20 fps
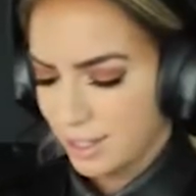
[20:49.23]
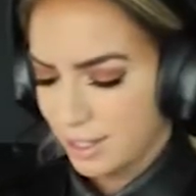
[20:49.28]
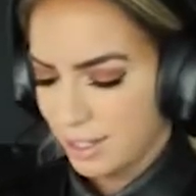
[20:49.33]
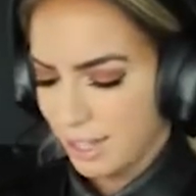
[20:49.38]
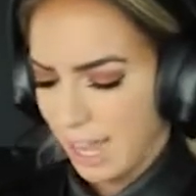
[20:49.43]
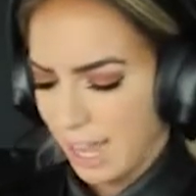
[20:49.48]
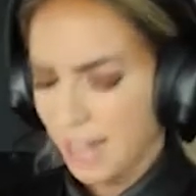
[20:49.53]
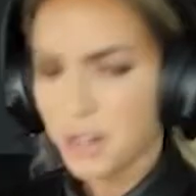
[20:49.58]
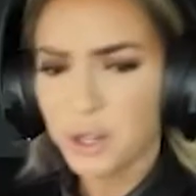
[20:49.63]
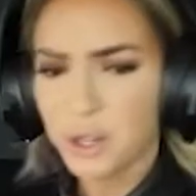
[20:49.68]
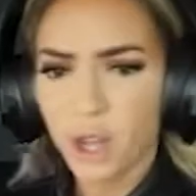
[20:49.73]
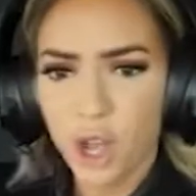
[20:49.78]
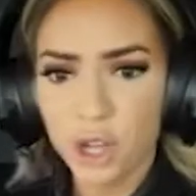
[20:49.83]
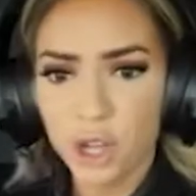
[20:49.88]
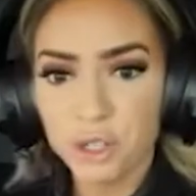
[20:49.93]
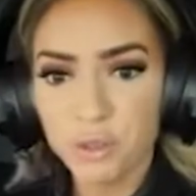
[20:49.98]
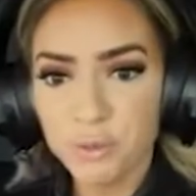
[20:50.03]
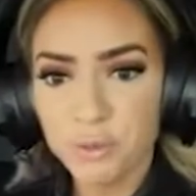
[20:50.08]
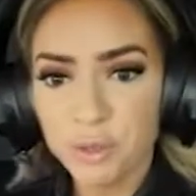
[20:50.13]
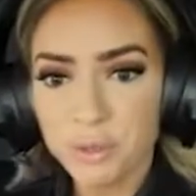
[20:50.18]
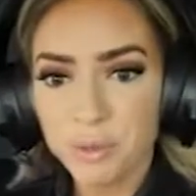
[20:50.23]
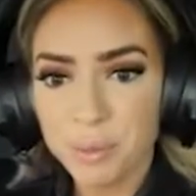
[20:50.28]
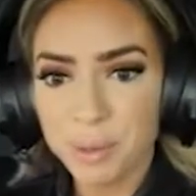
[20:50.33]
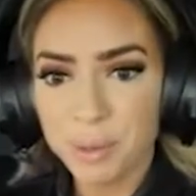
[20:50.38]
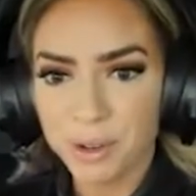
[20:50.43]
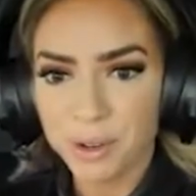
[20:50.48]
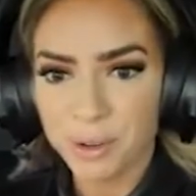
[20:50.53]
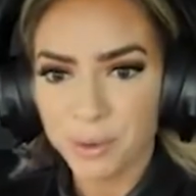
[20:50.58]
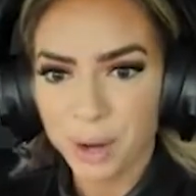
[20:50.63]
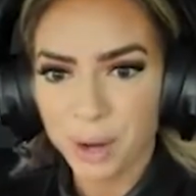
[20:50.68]
I know, y'all, Ocean View from a
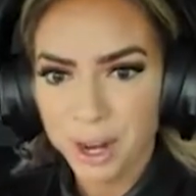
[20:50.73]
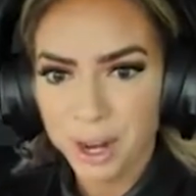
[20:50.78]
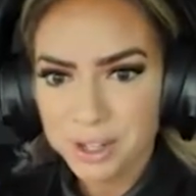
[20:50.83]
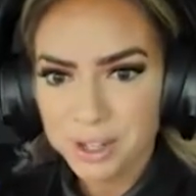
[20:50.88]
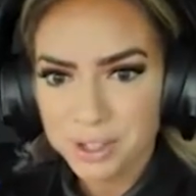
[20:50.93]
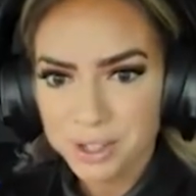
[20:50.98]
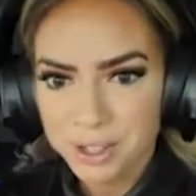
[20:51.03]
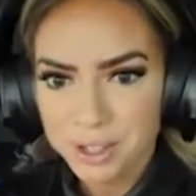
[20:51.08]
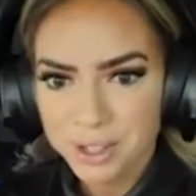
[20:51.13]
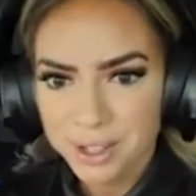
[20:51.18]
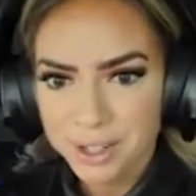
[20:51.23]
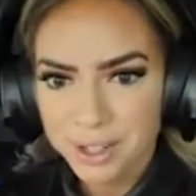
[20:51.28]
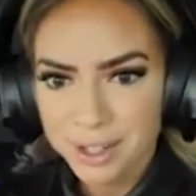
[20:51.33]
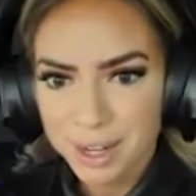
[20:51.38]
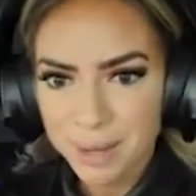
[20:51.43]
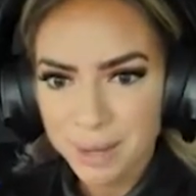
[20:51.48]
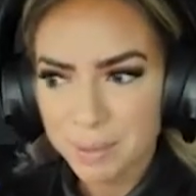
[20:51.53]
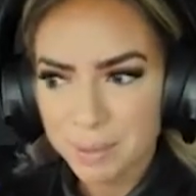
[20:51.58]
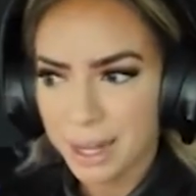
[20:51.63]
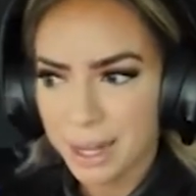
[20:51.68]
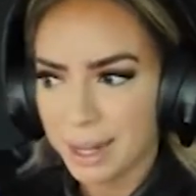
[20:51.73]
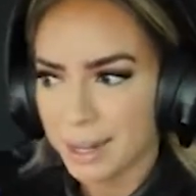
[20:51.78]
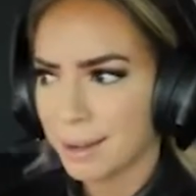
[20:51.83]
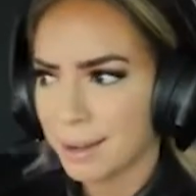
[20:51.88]
garage? I'm like,